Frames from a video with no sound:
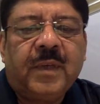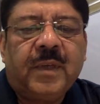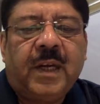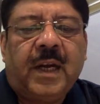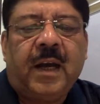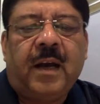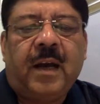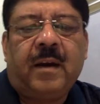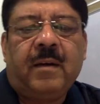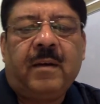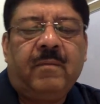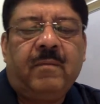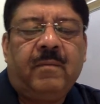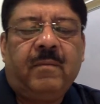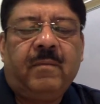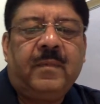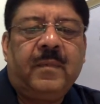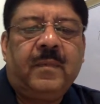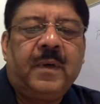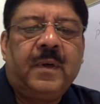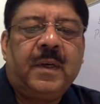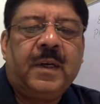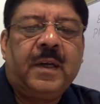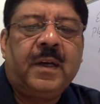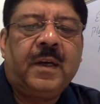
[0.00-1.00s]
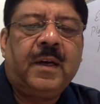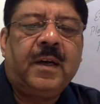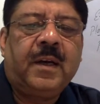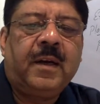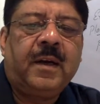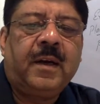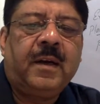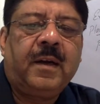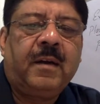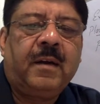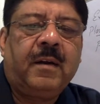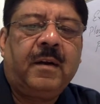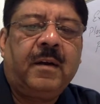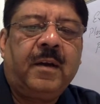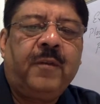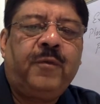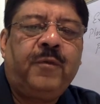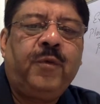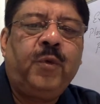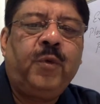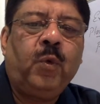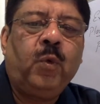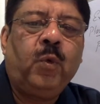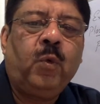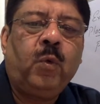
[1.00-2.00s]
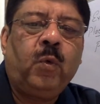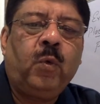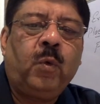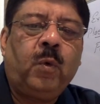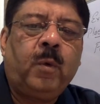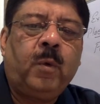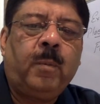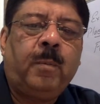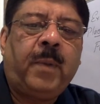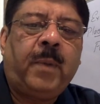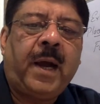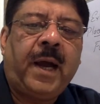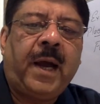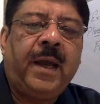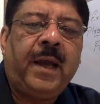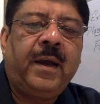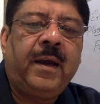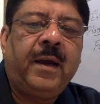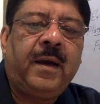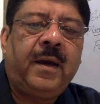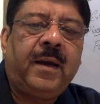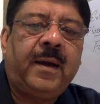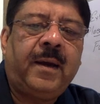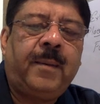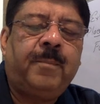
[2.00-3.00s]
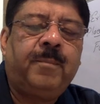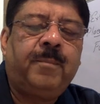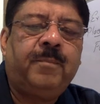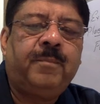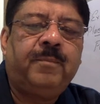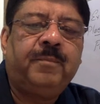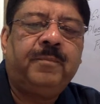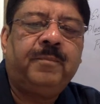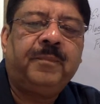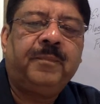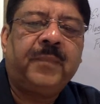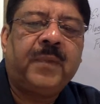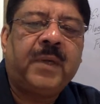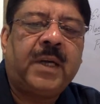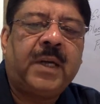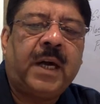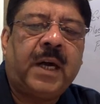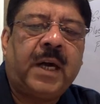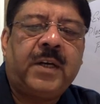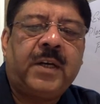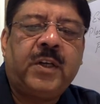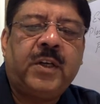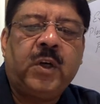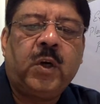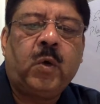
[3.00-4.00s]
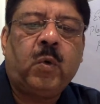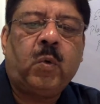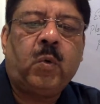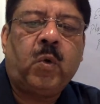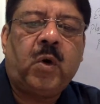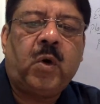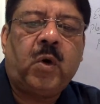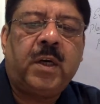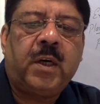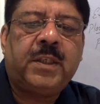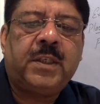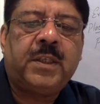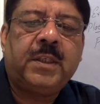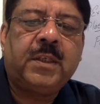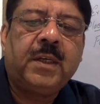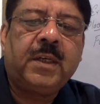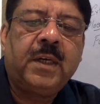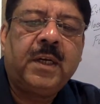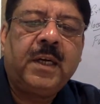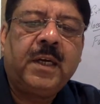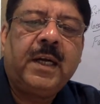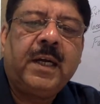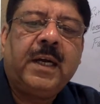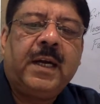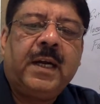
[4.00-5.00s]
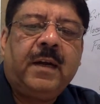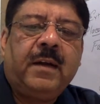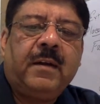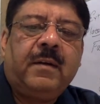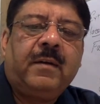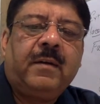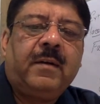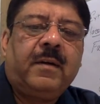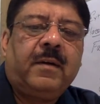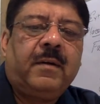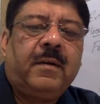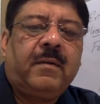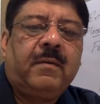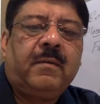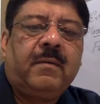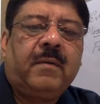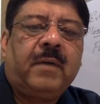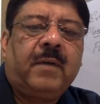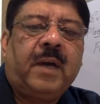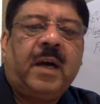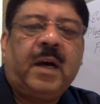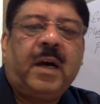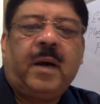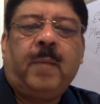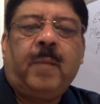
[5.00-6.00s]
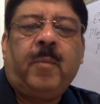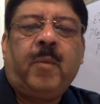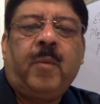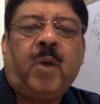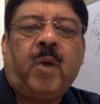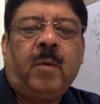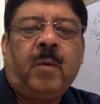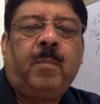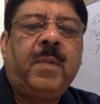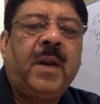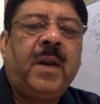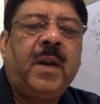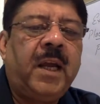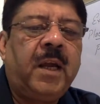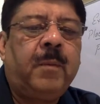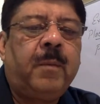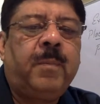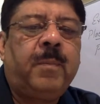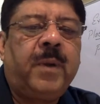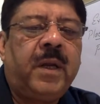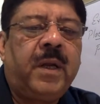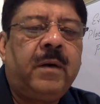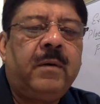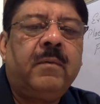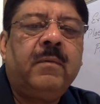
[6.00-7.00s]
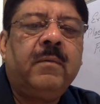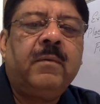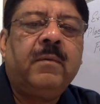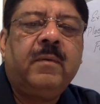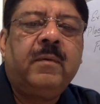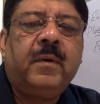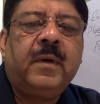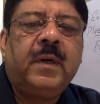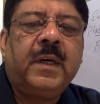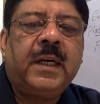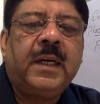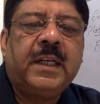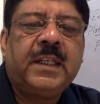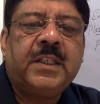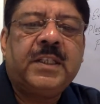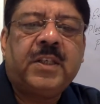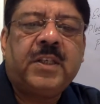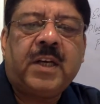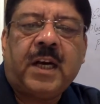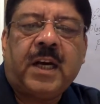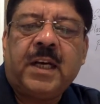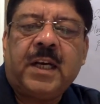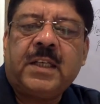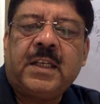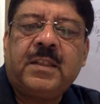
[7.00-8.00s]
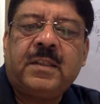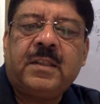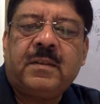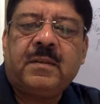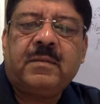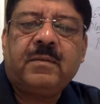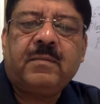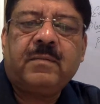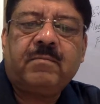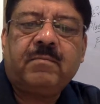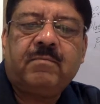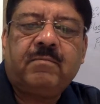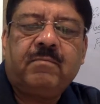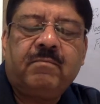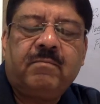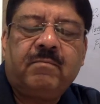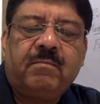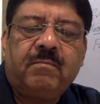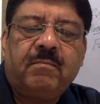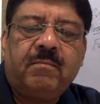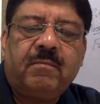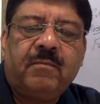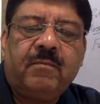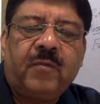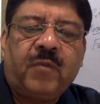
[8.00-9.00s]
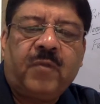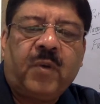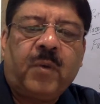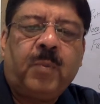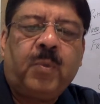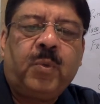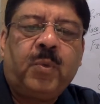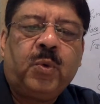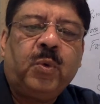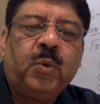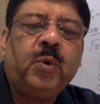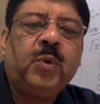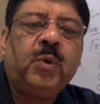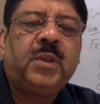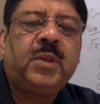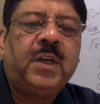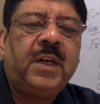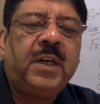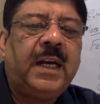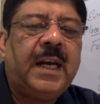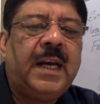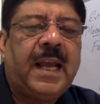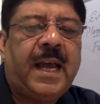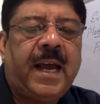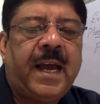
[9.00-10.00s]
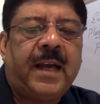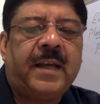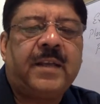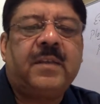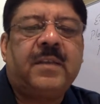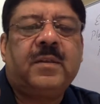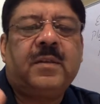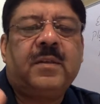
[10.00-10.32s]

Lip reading: Or if you buy a Cartier watch or Montblanc pen, it starts from 2-3 lakhs.